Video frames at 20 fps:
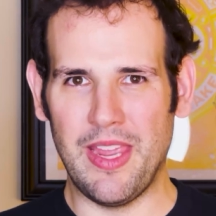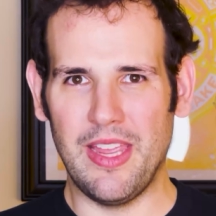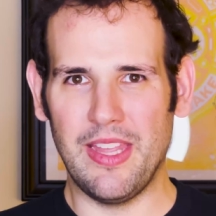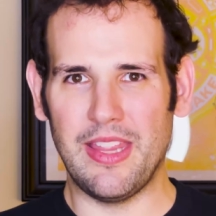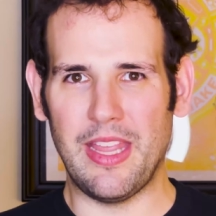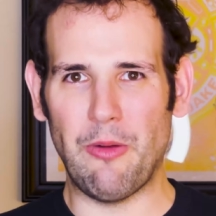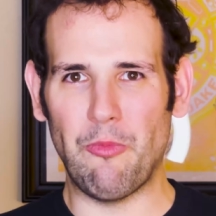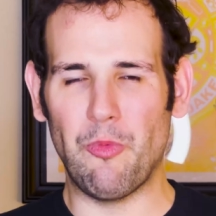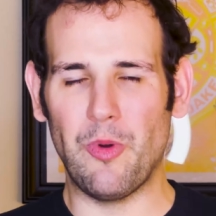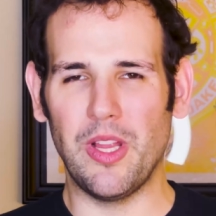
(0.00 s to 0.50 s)

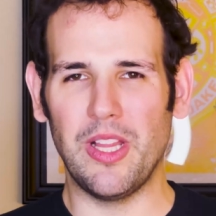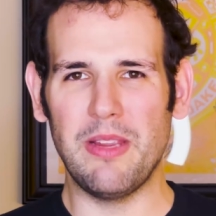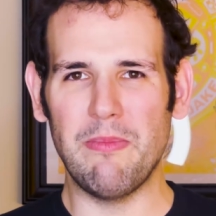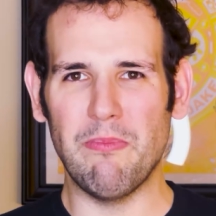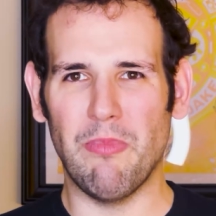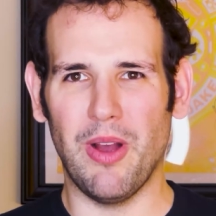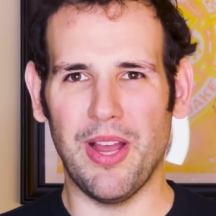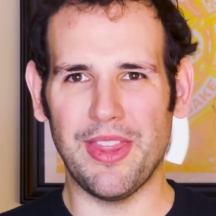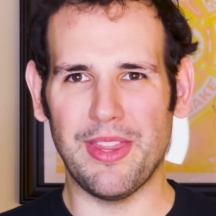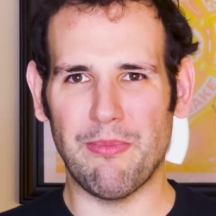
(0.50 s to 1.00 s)
they really
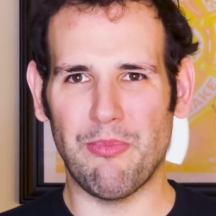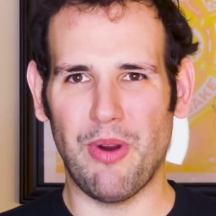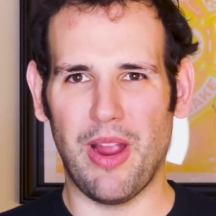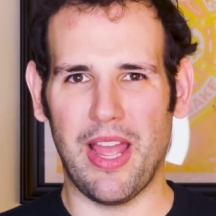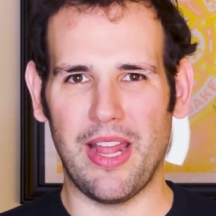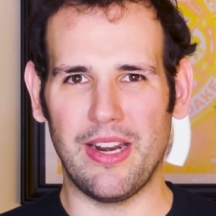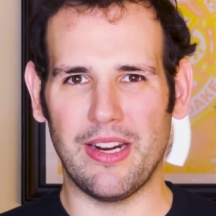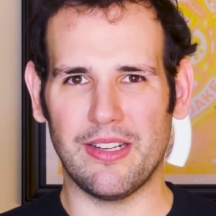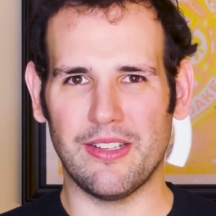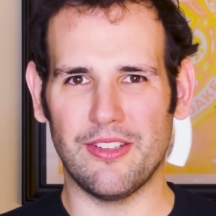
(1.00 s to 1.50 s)
bought the
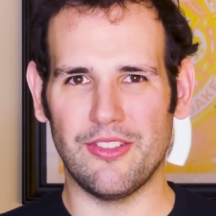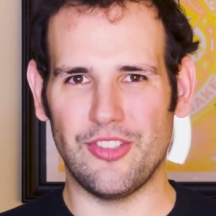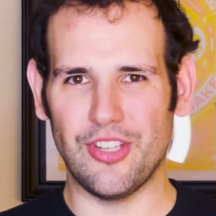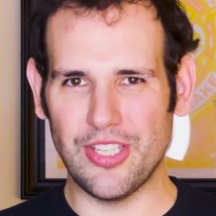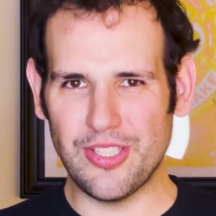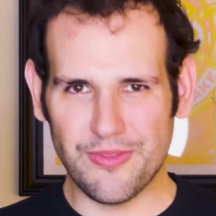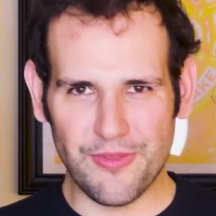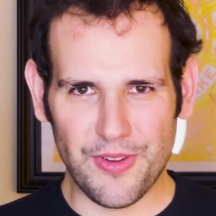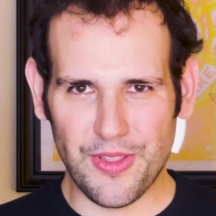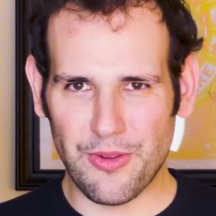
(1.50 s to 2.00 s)
product
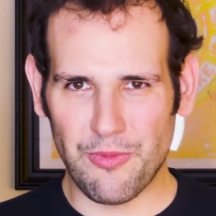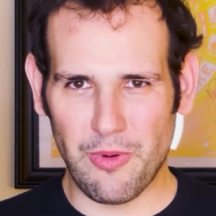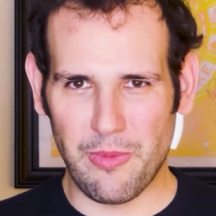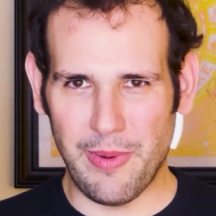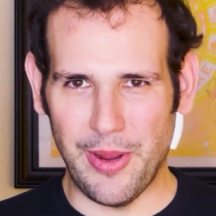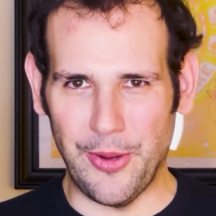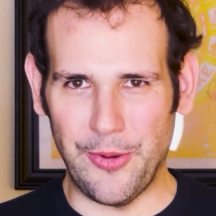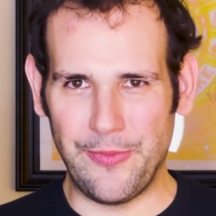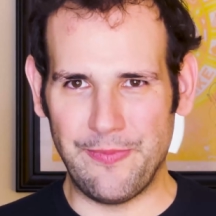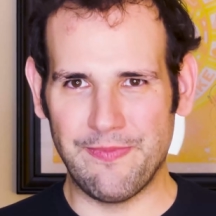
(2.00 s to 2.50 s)
just for the
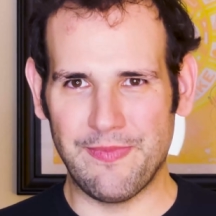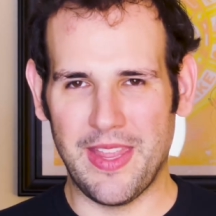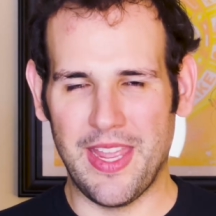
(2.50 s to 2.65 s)
remote.